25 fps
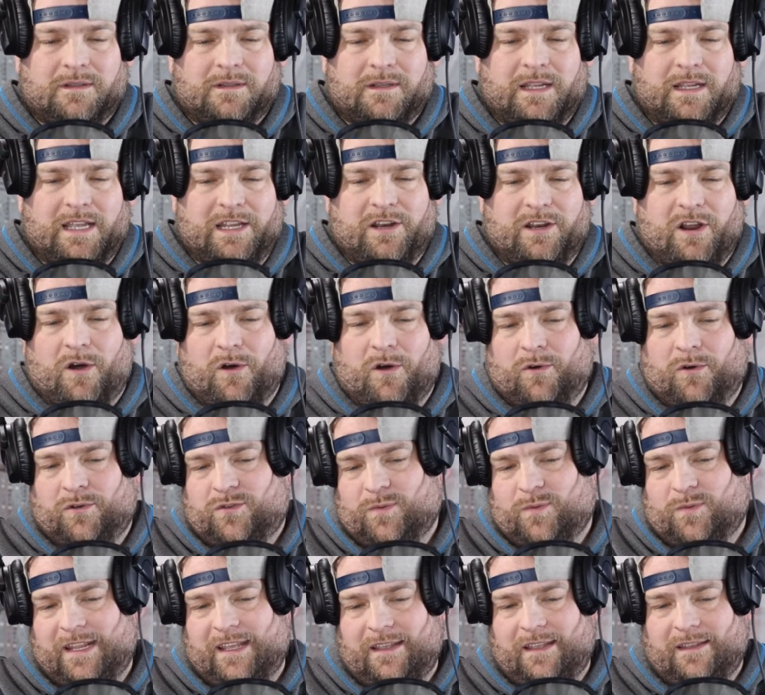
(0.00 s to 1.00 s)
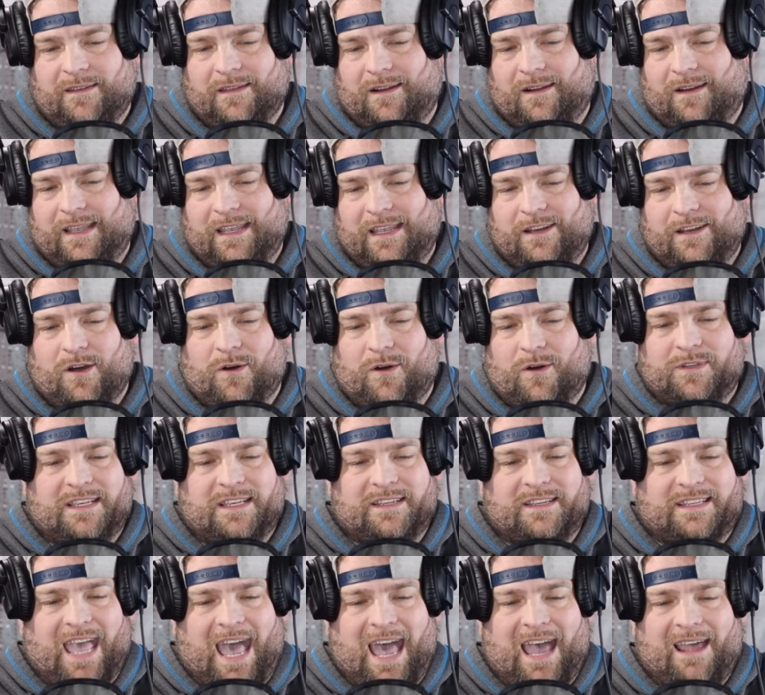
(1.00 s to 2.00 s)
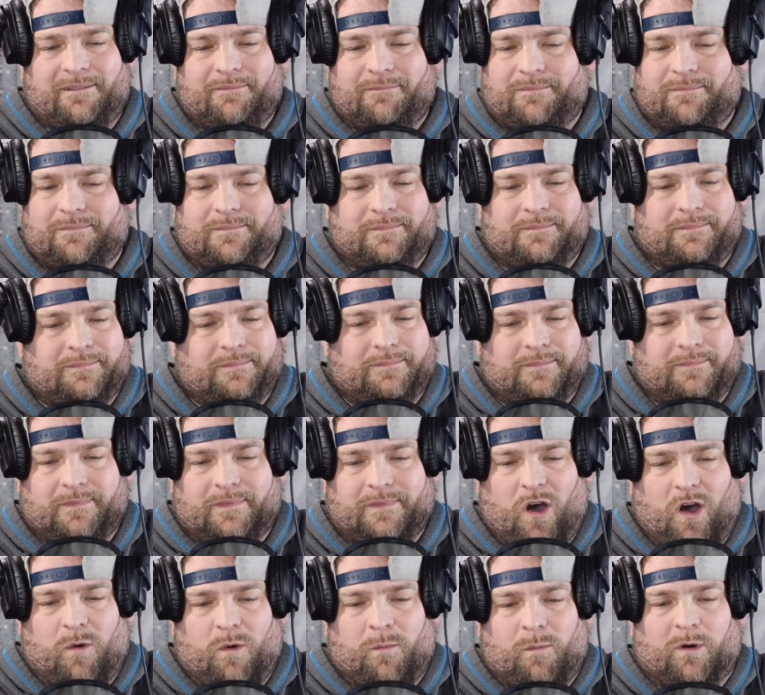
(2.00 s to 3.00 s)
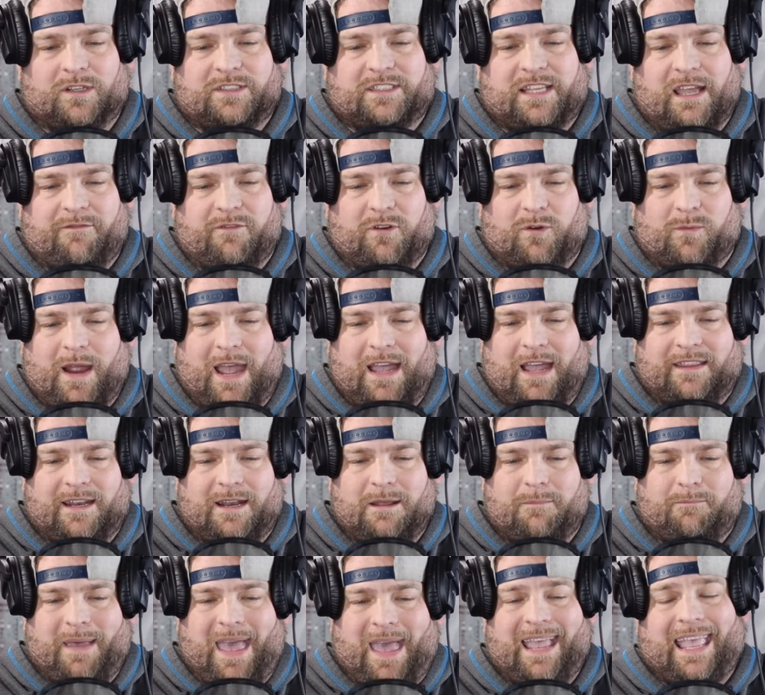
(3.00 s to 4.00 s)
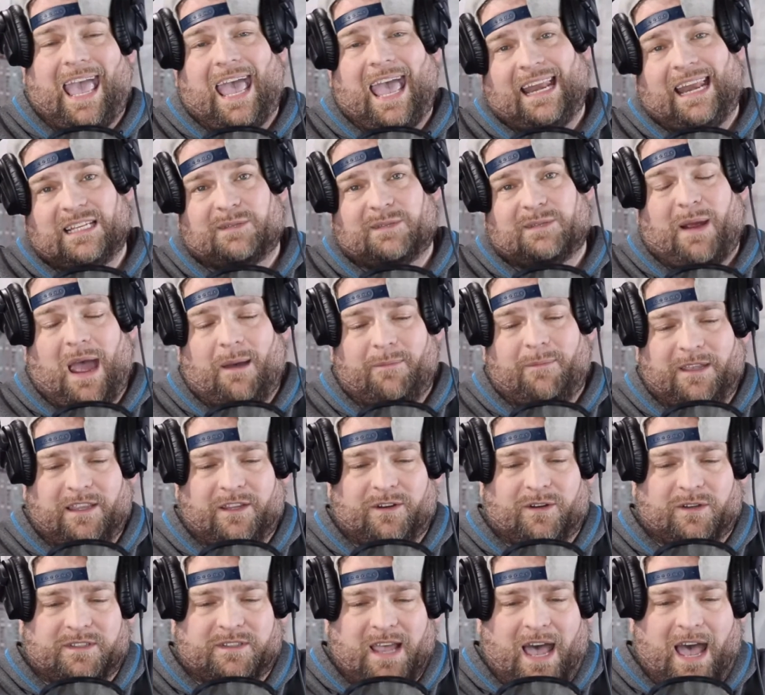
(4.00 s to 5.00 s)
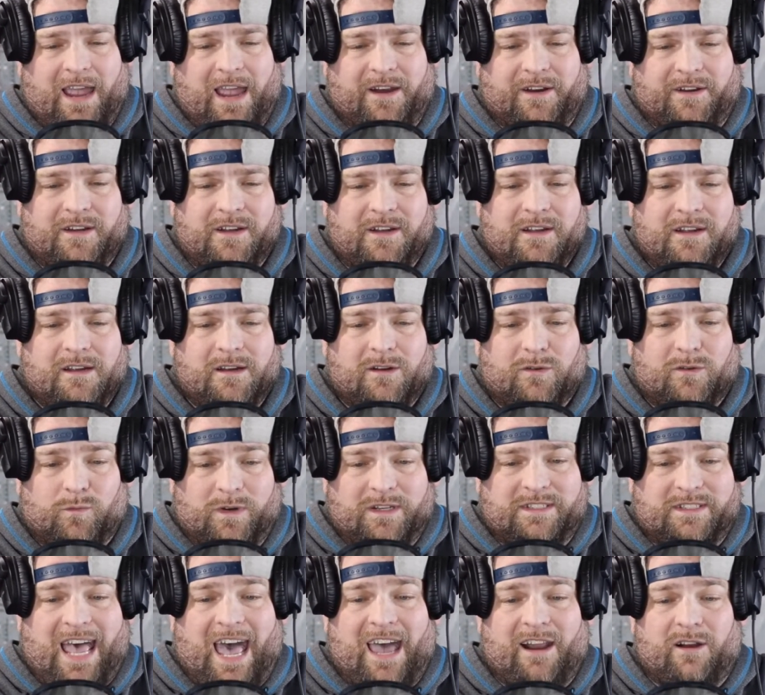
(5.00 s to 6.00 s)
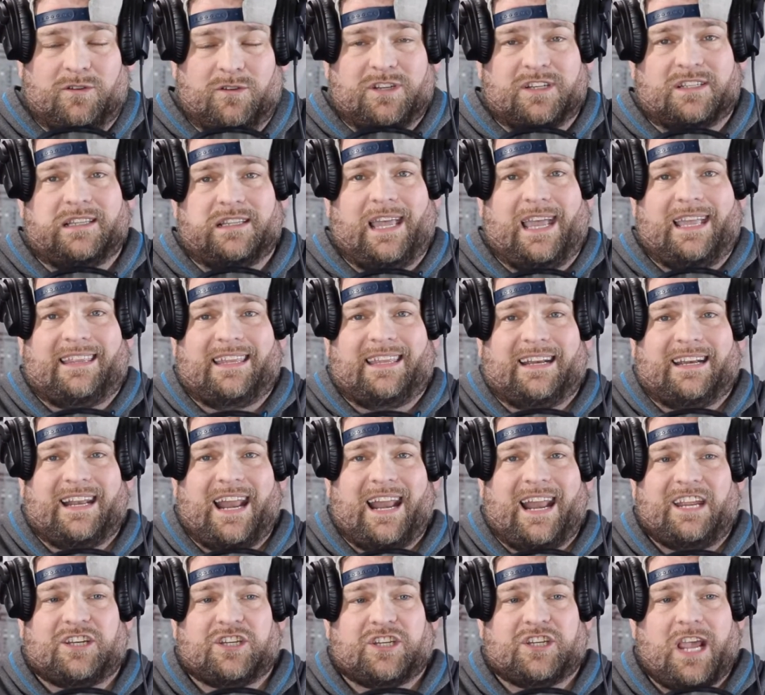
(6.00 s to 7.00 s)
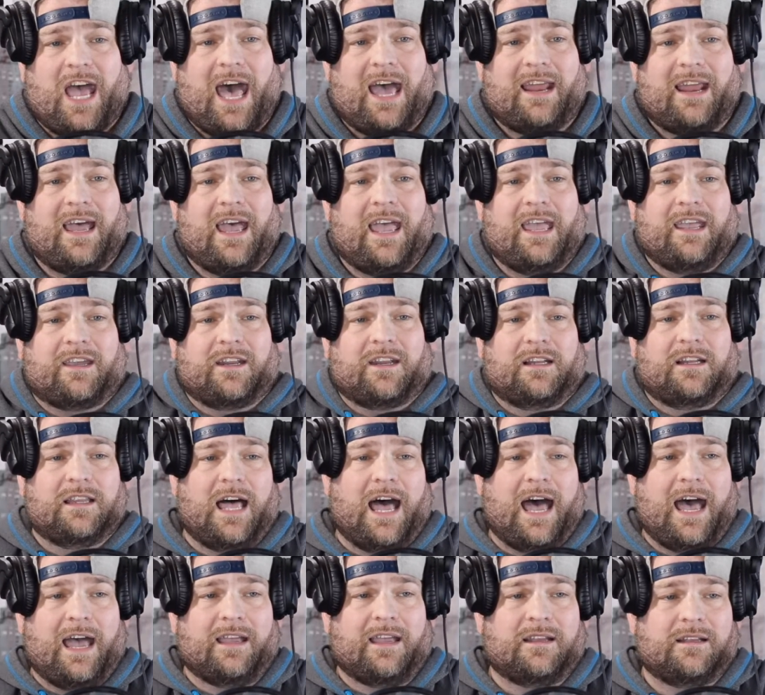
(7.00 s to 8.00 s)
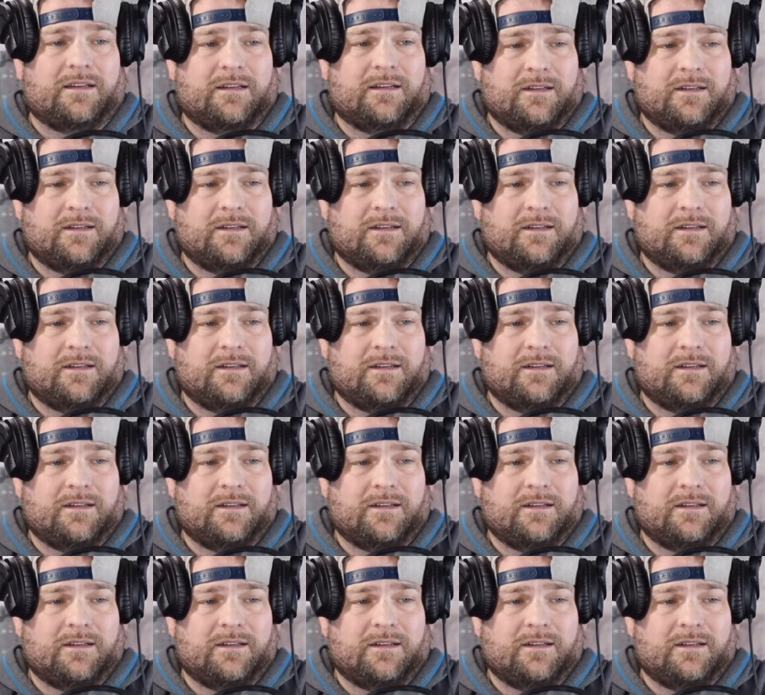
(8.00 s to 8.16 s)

he knows he knows he's got almost every round in the bank, and he's probably a little tired. Rosado just landed a nice shot. I ain't gonna lie.